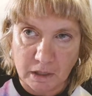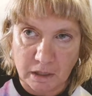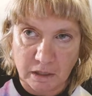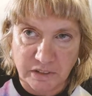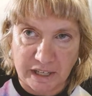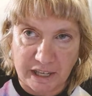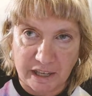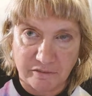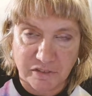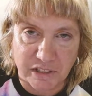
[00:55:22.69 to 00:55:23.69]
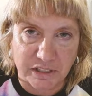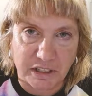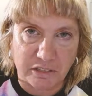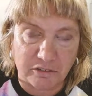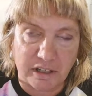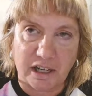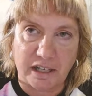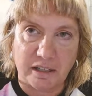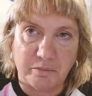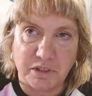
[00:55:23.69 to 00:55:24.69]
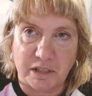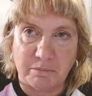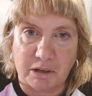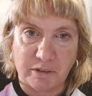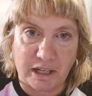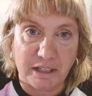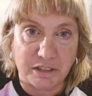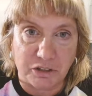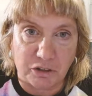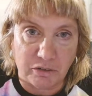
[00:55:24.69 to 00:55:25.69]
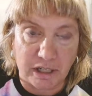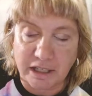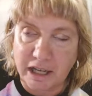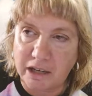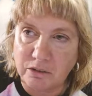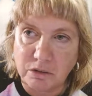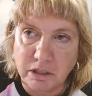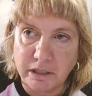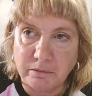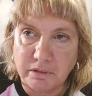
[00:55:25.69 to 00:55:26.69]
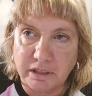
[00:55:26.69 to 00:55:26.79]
is I have sixty-three items in my ready to donate category.